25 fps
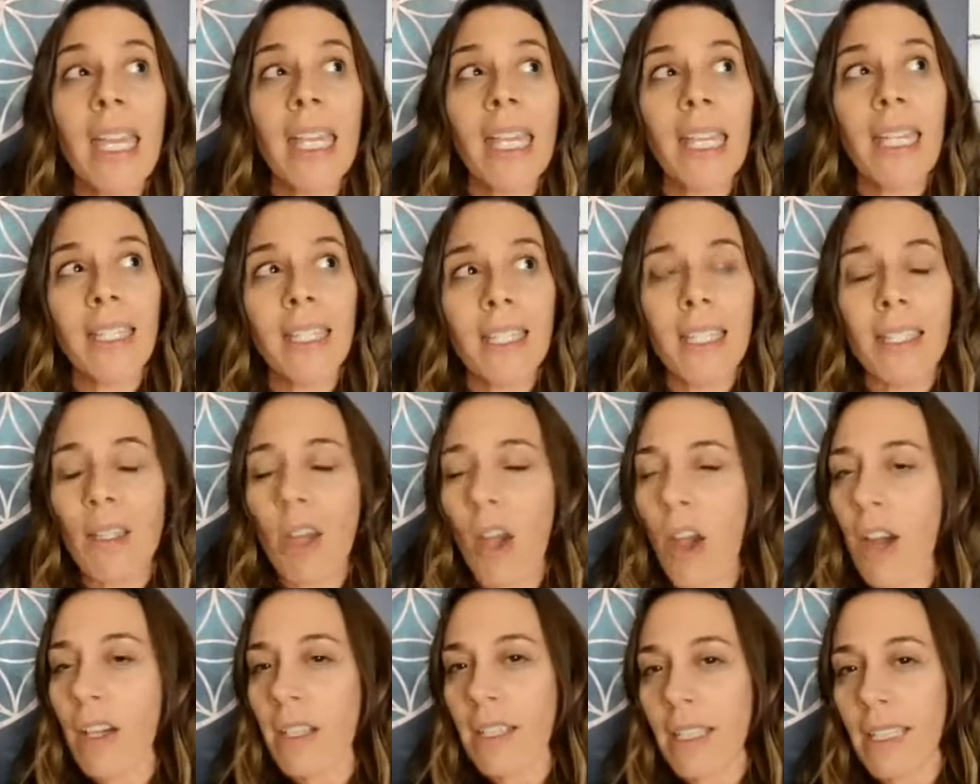It is
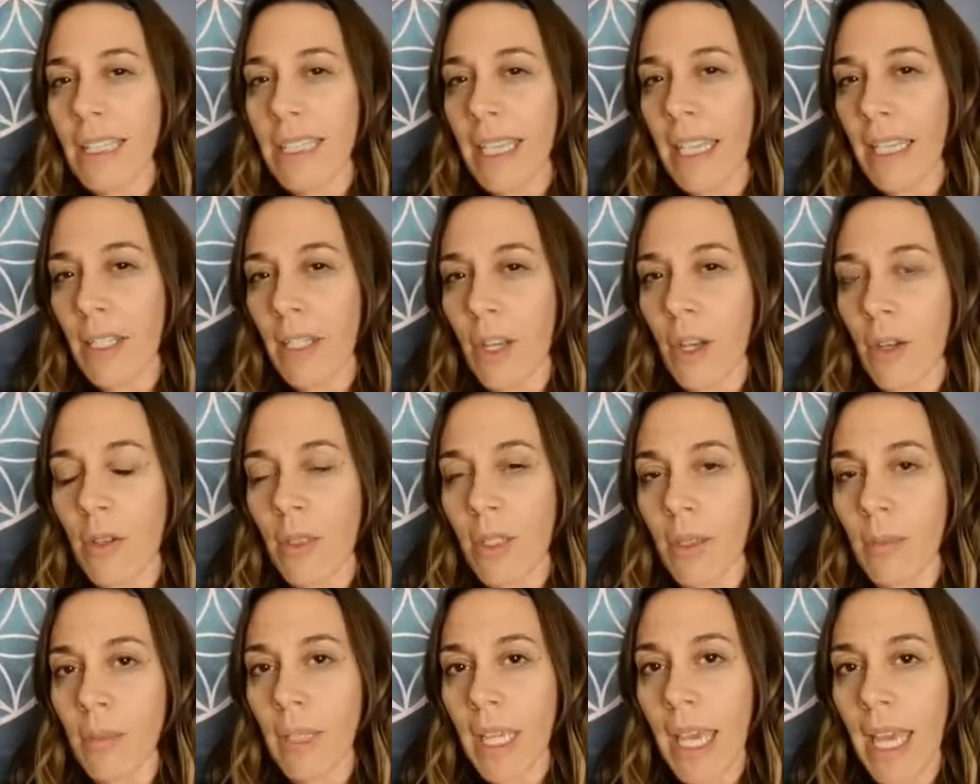hard to say no
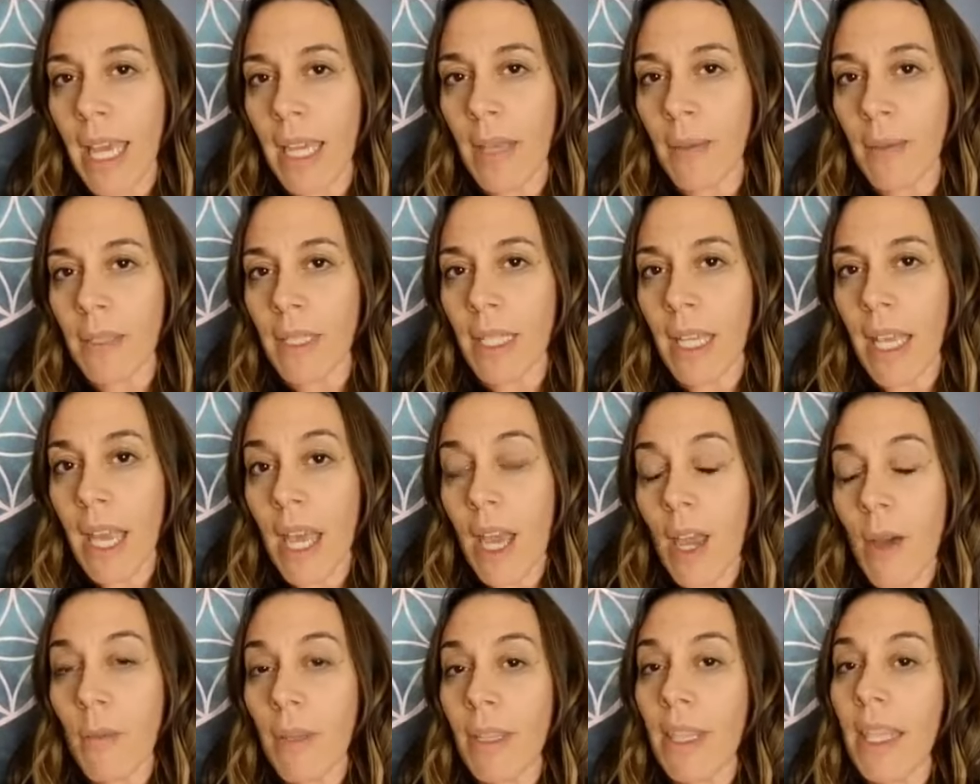sometimes,
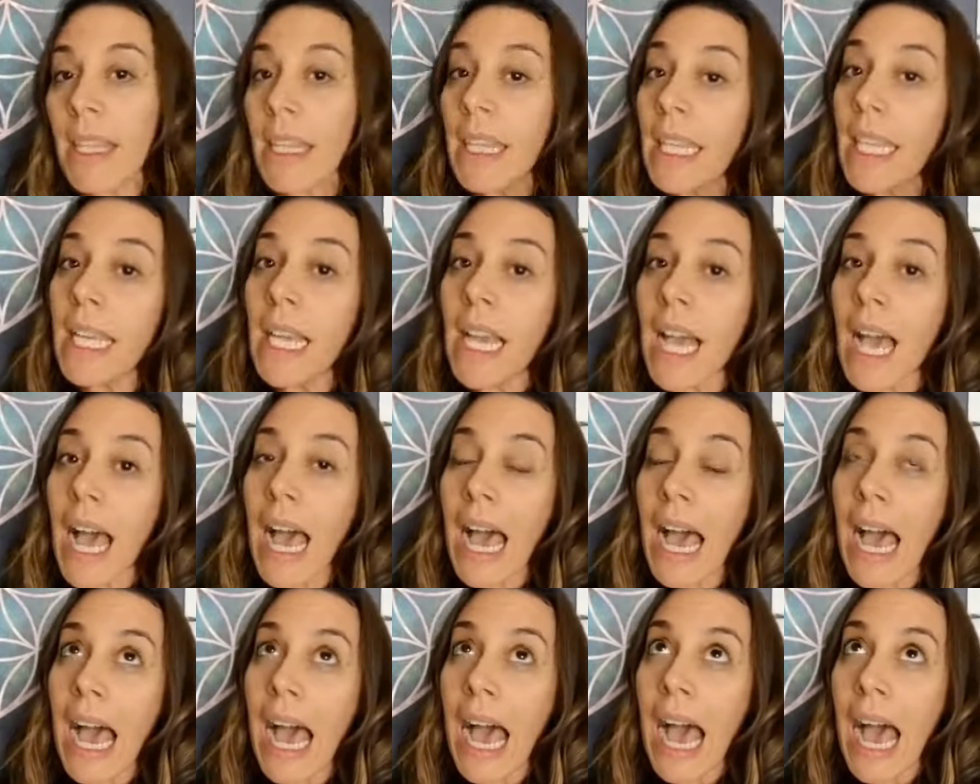but the thing
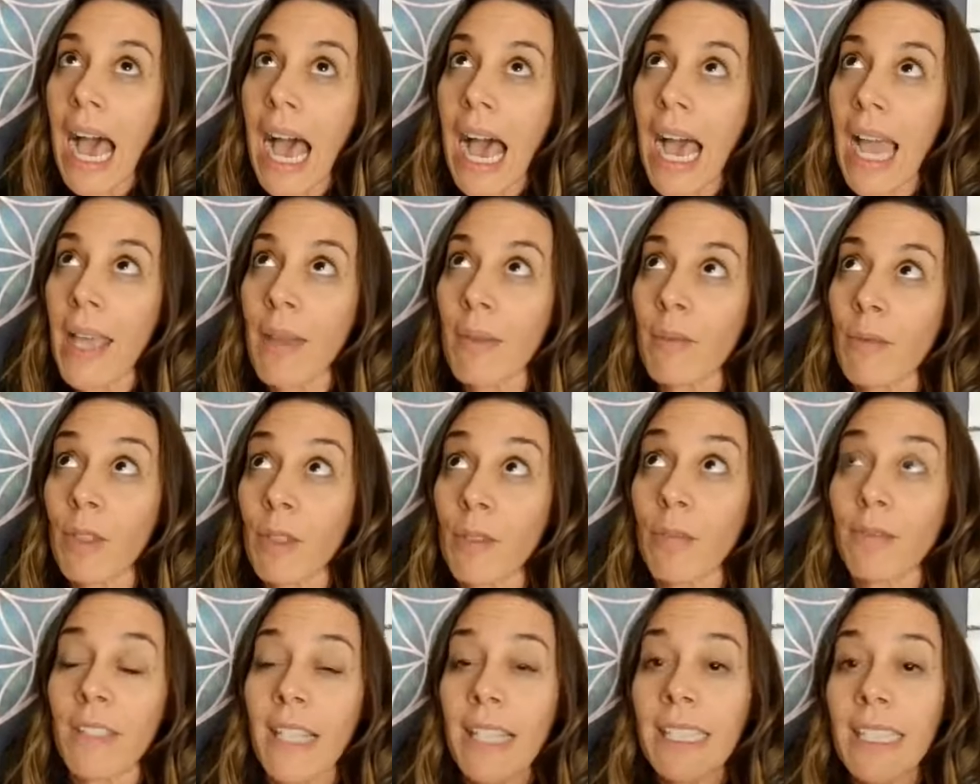I'm
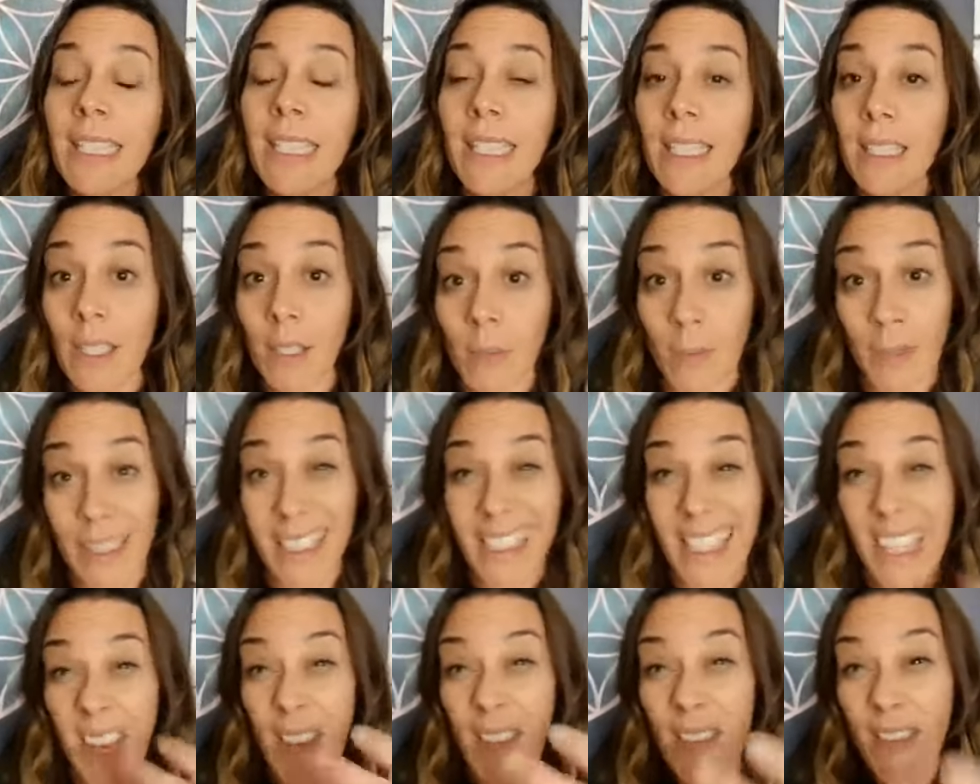reflecting to
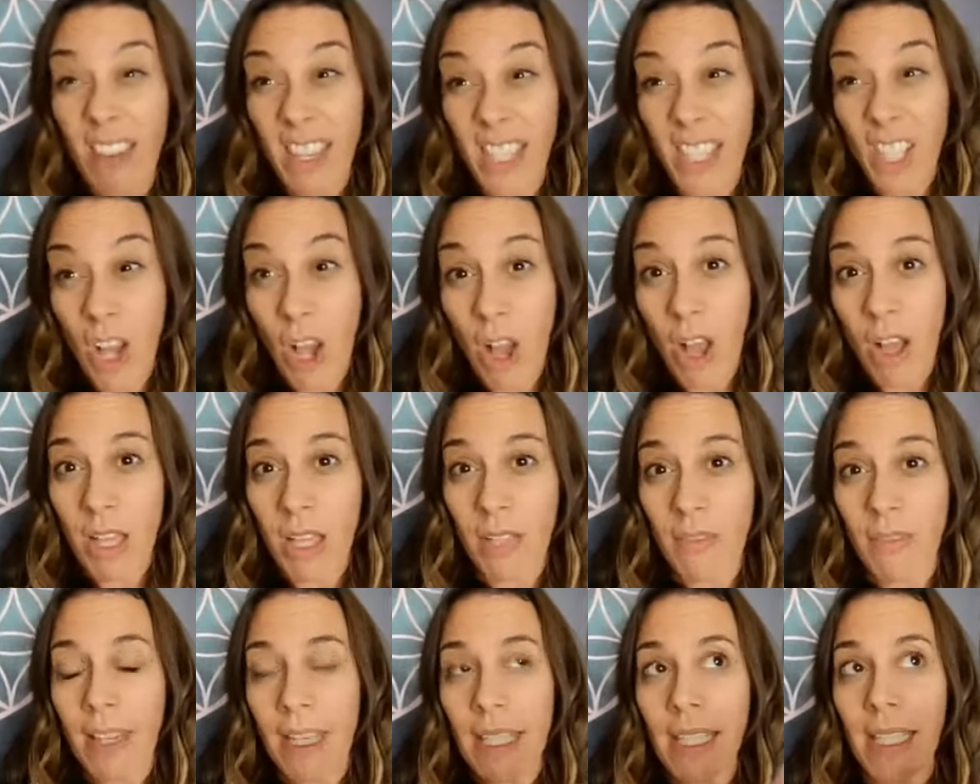myself and to
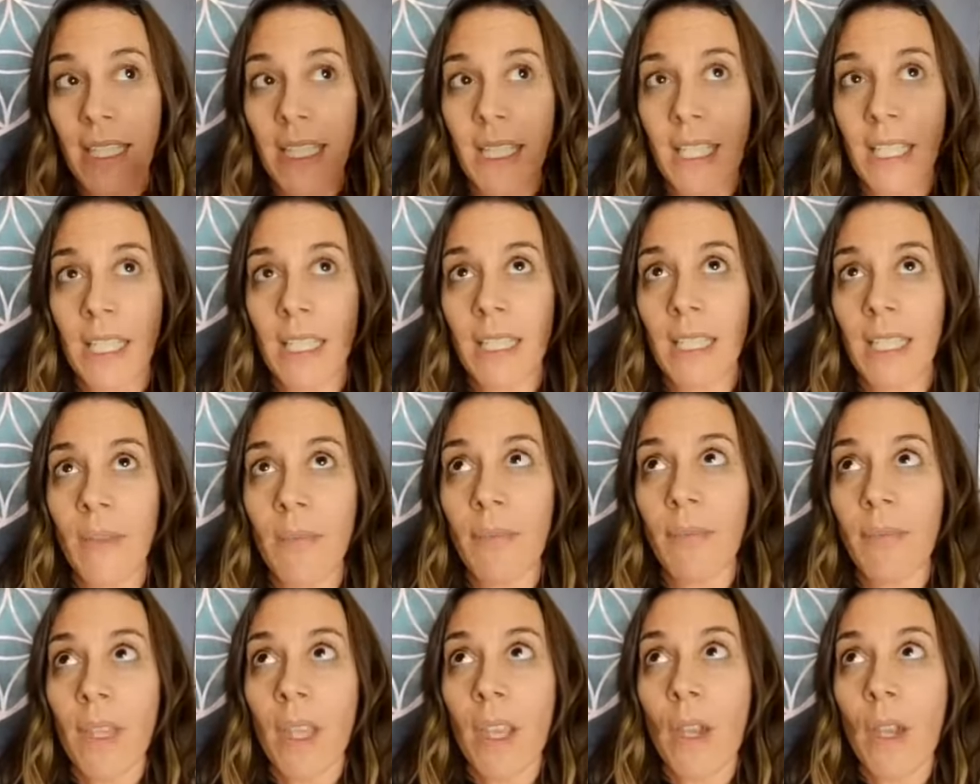all of us is
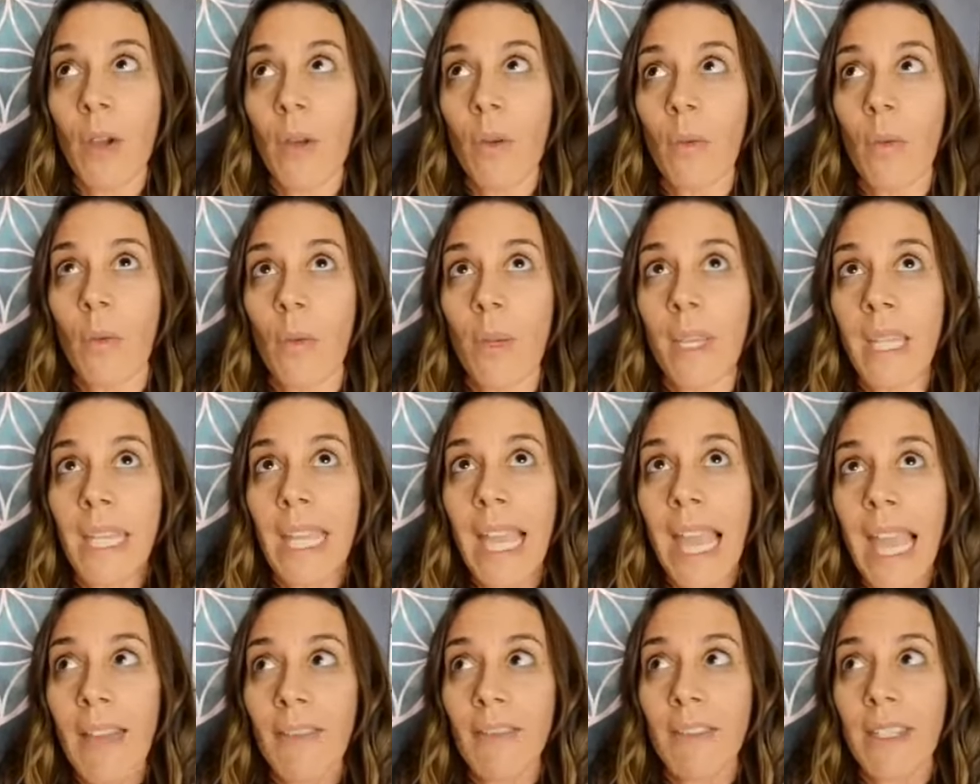we
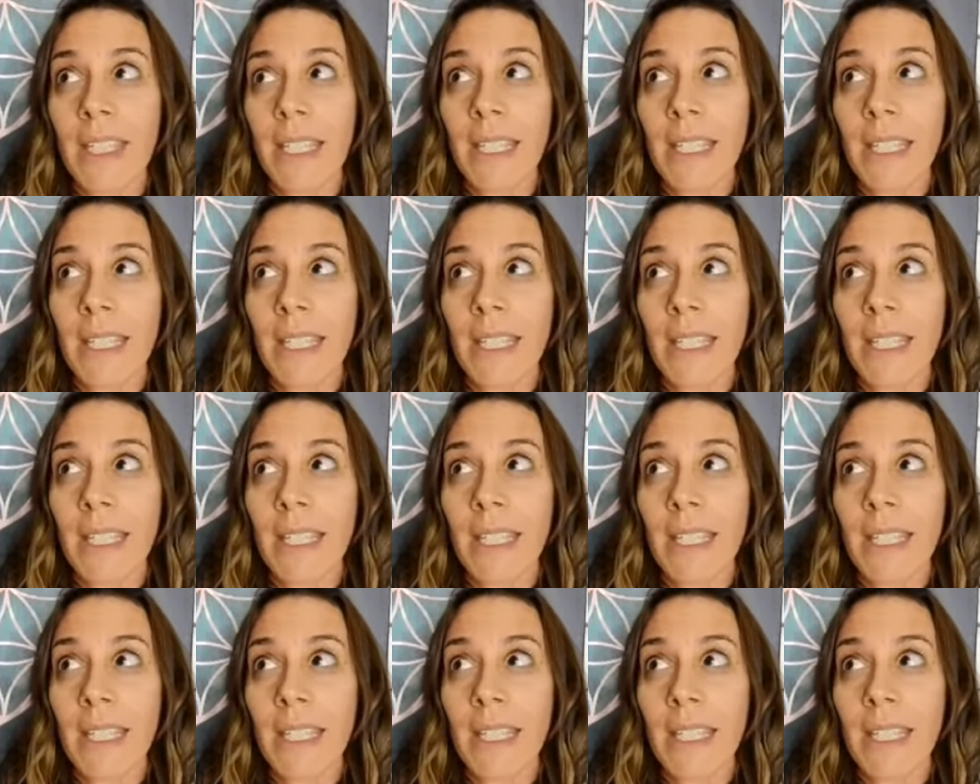have to